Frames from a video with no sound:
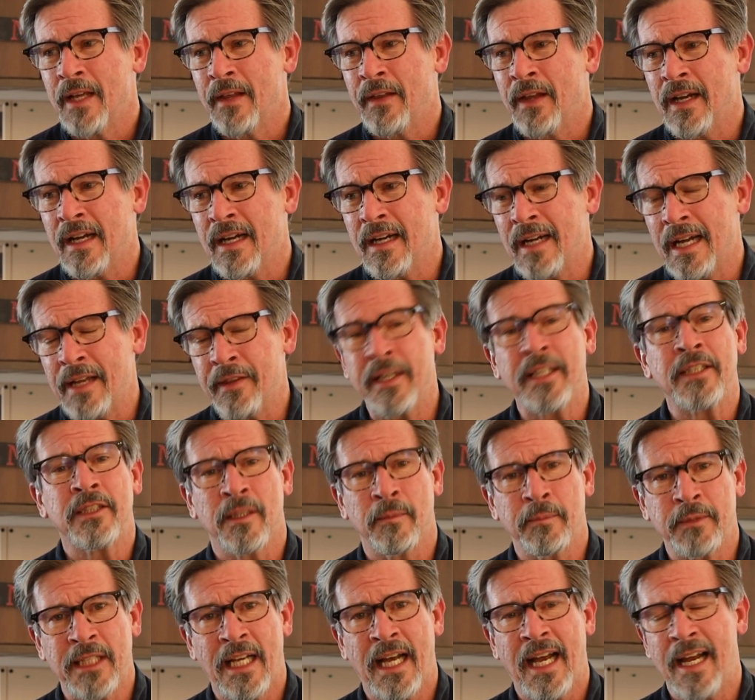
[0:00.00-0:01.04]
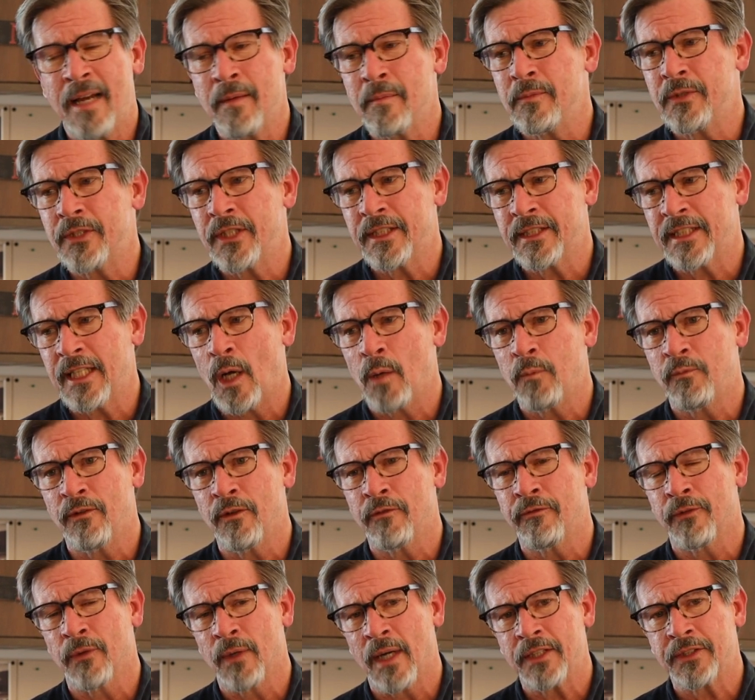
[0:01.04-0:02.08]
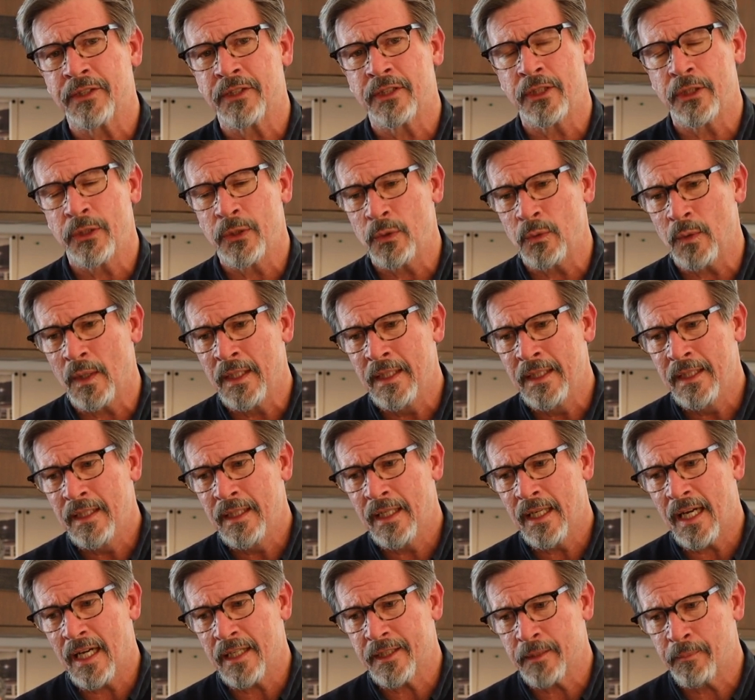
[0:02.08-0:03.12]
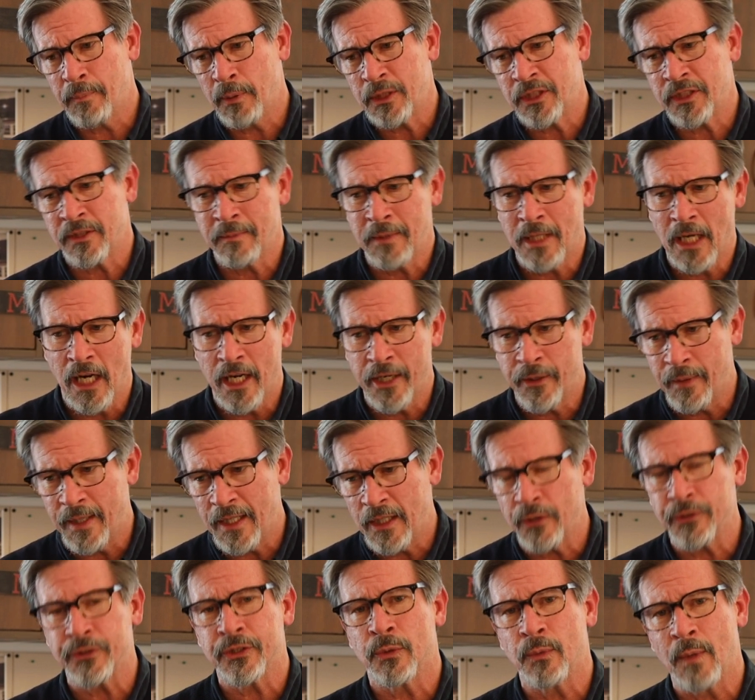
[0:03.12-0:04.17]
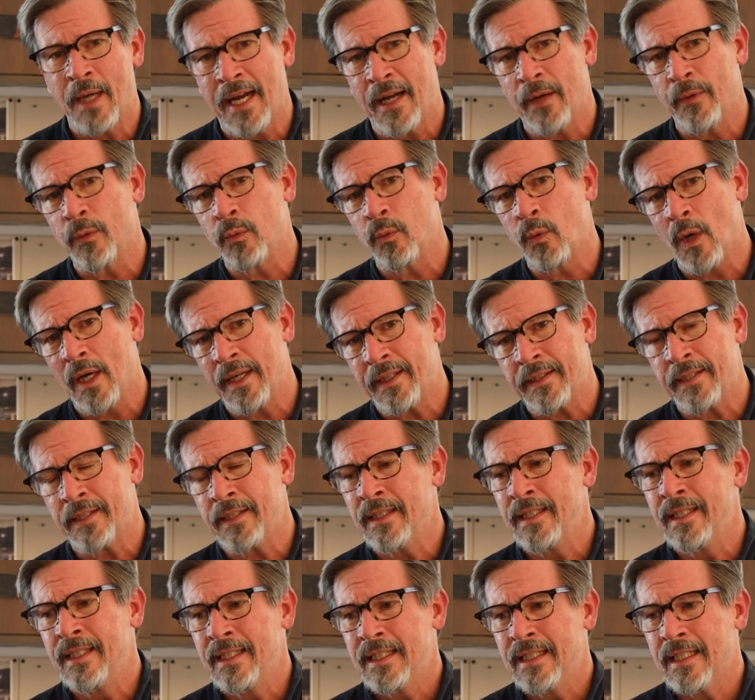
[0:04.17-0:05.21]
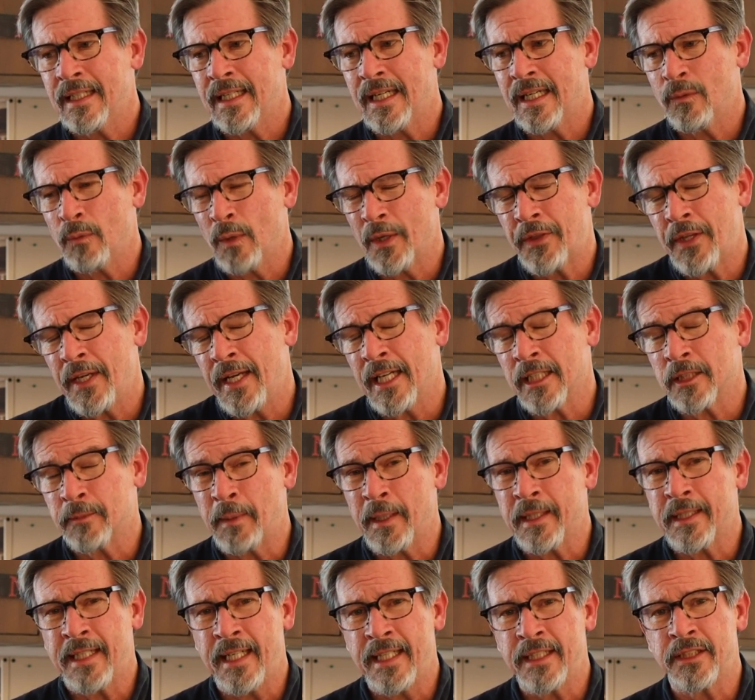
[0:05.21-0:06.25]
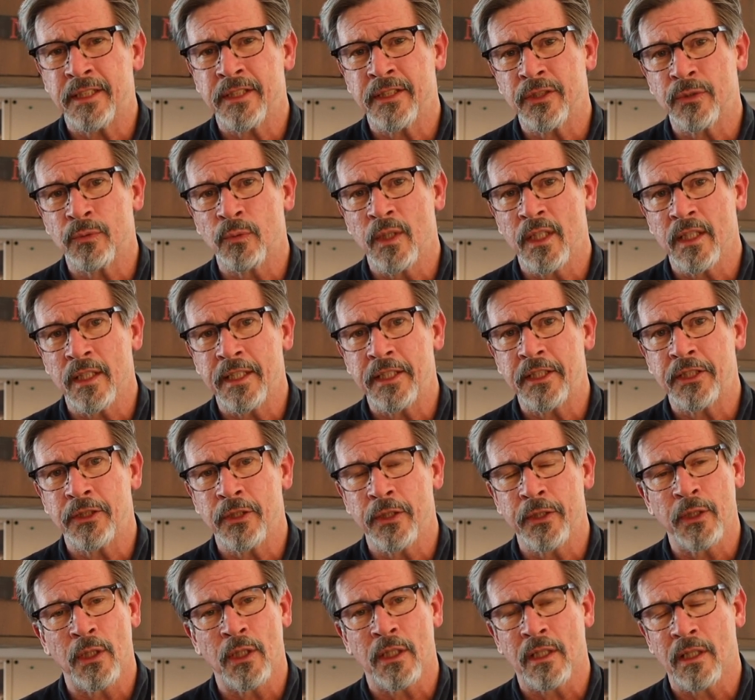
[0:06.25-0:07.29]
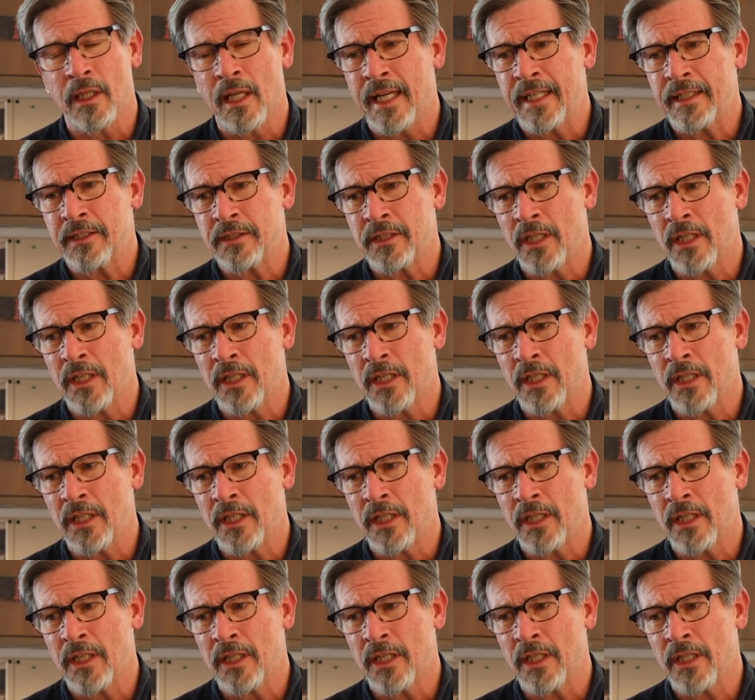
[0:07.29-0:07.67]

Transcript: Uh, I think sometimes it's helpful for us to uh, to put some guardrails around what uh, what the expectations really should look like.